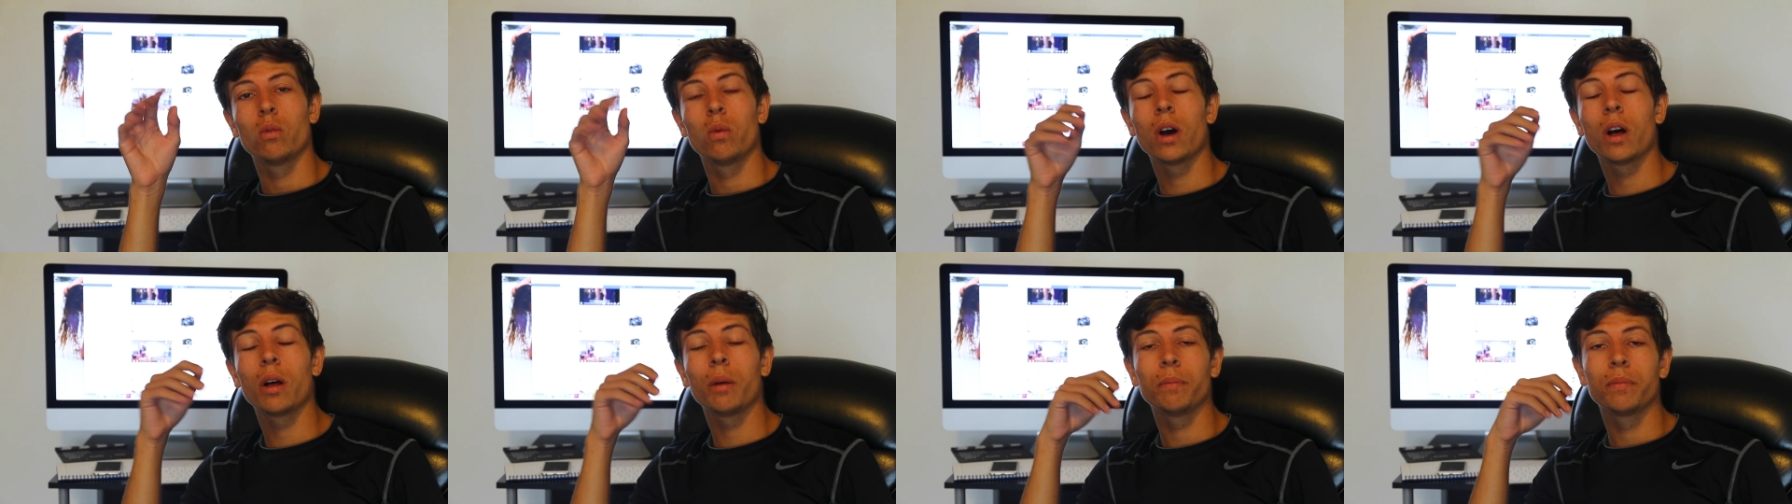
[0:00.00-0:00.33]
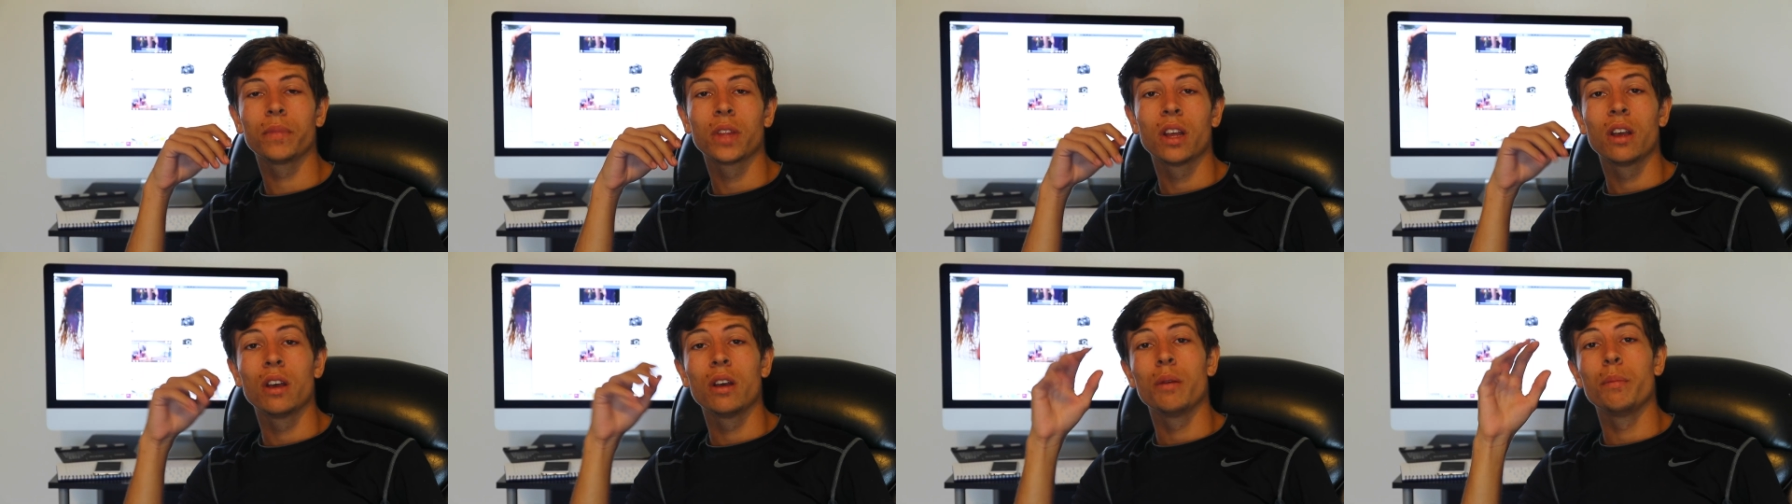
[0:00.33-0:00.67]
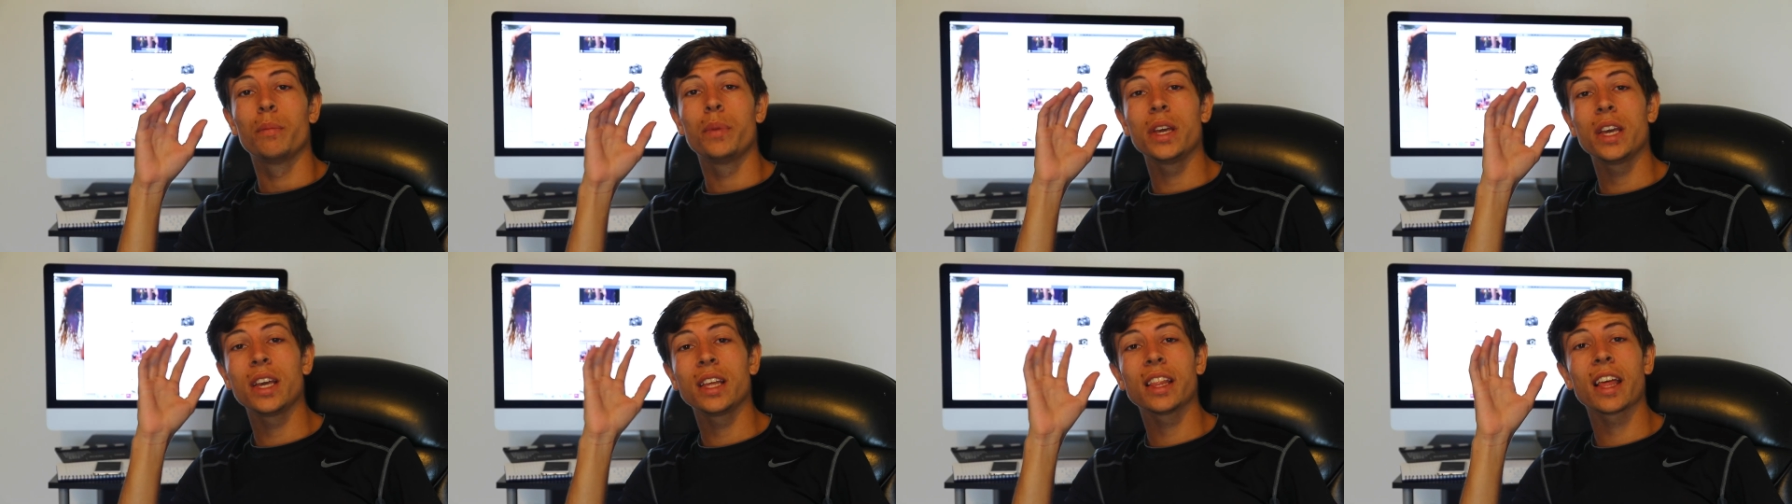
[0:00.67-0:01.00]
Well,
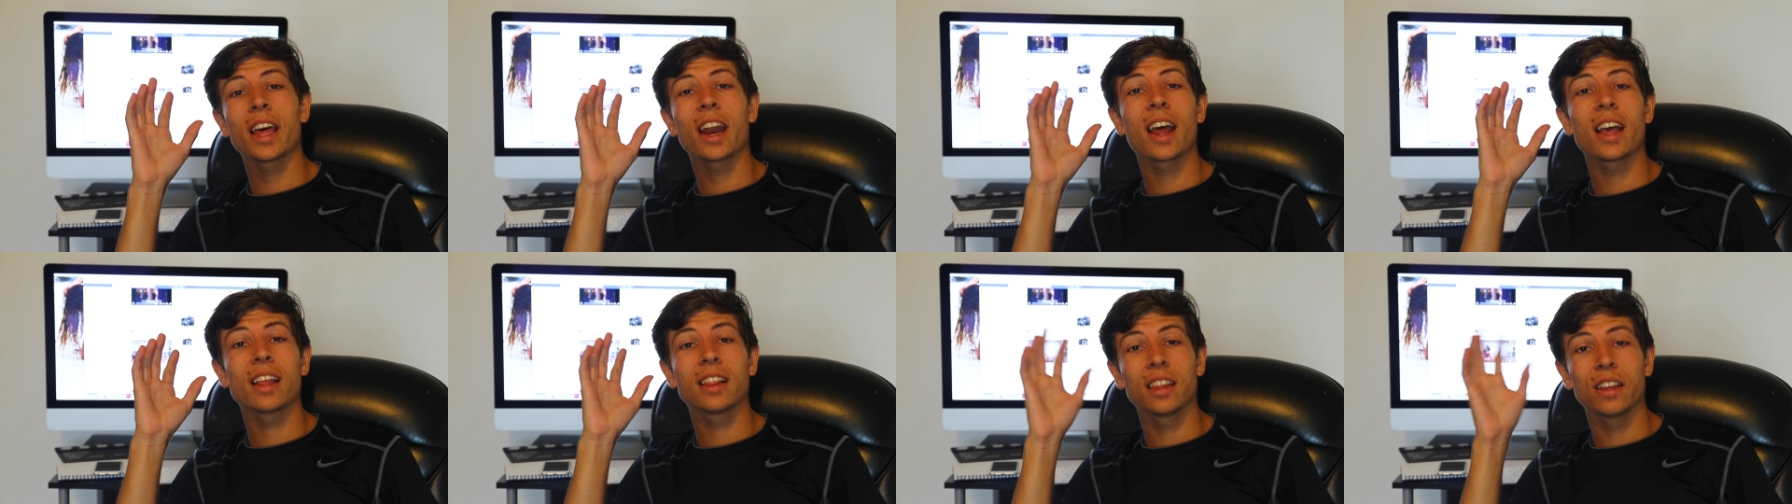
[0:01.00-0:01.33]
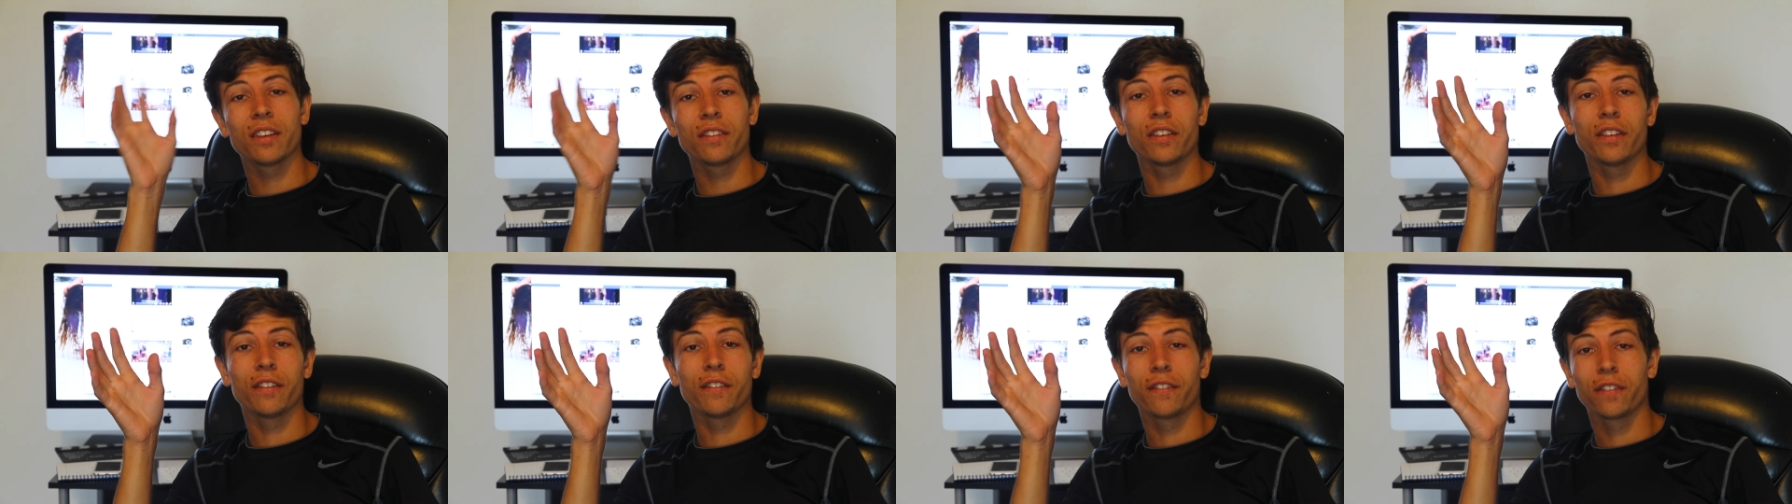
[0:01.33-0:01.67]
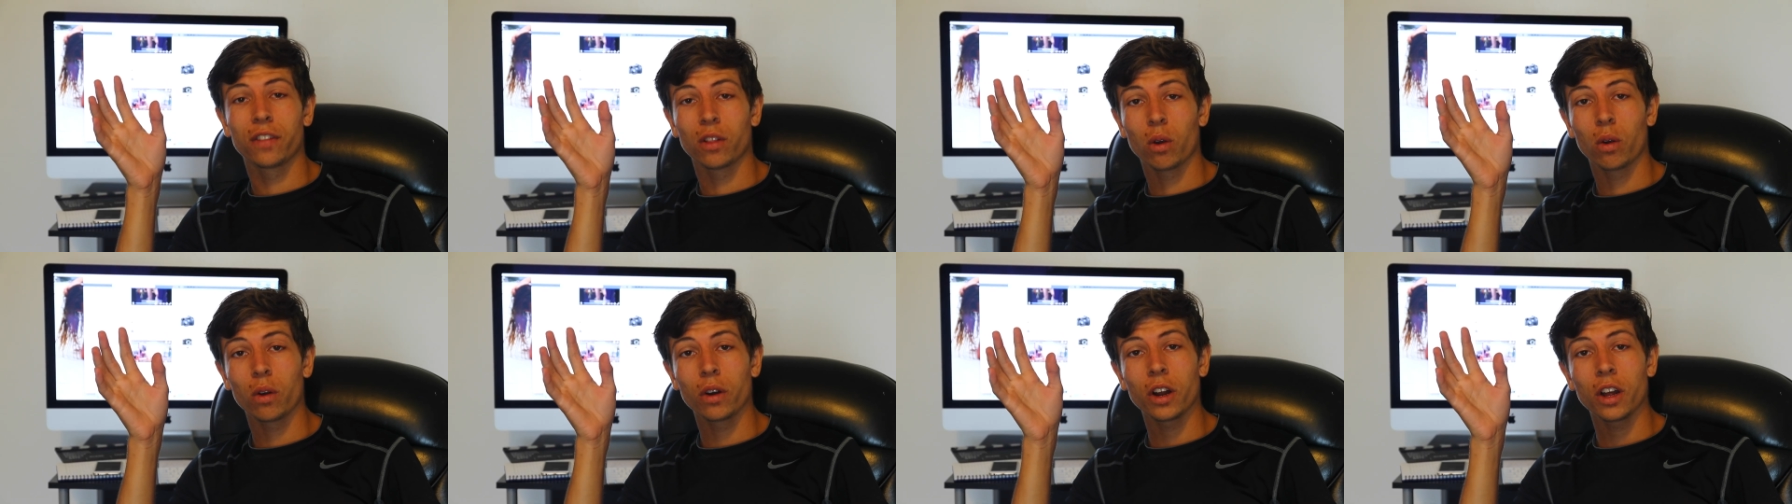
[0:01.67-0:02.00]
being that I live in
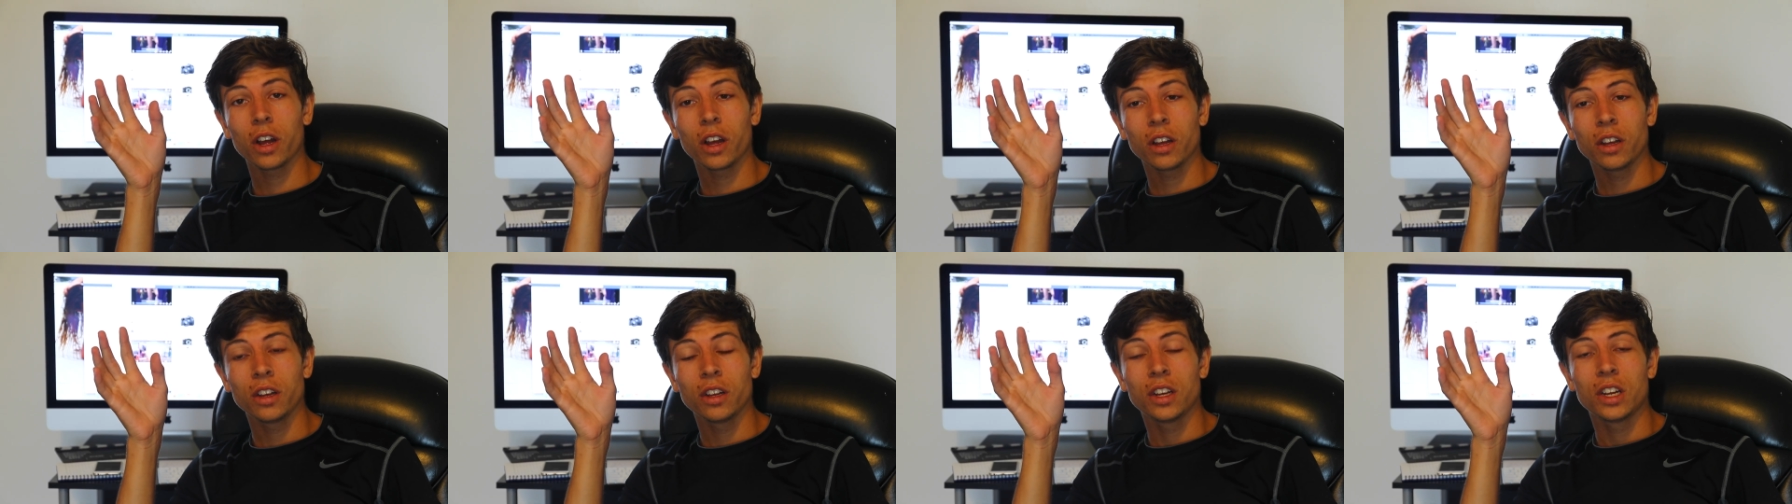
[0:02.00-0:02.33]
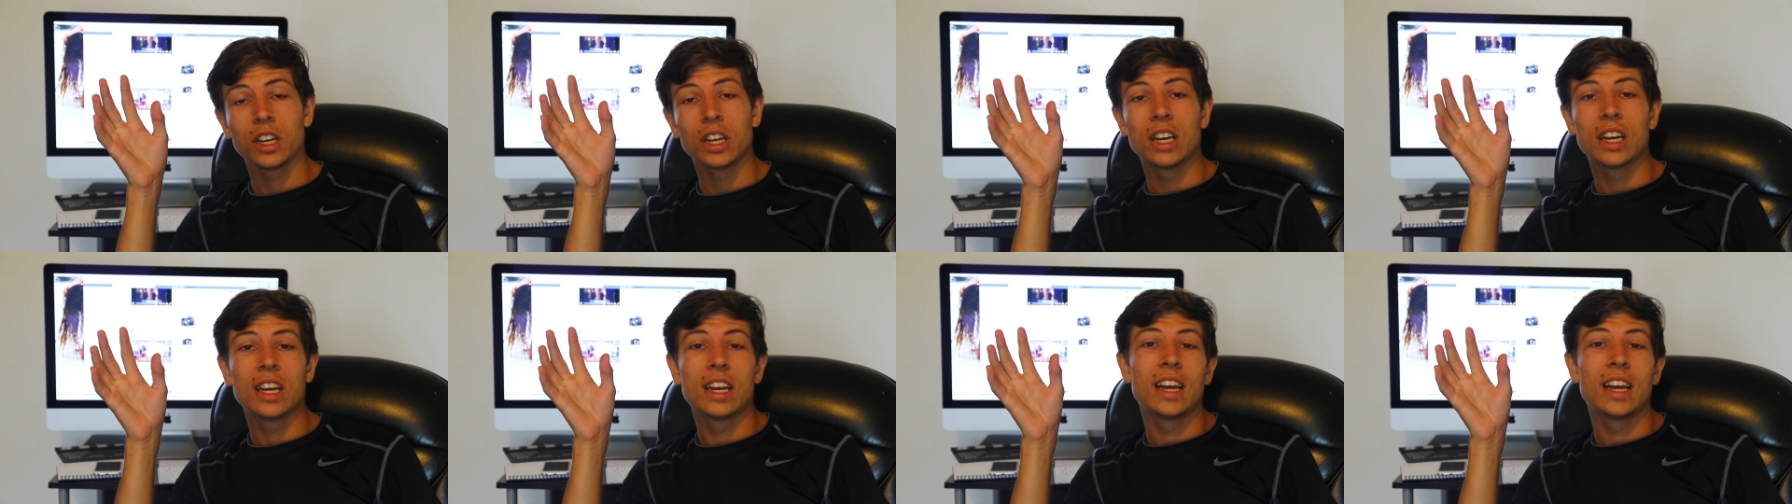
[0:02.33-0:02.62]
Florida,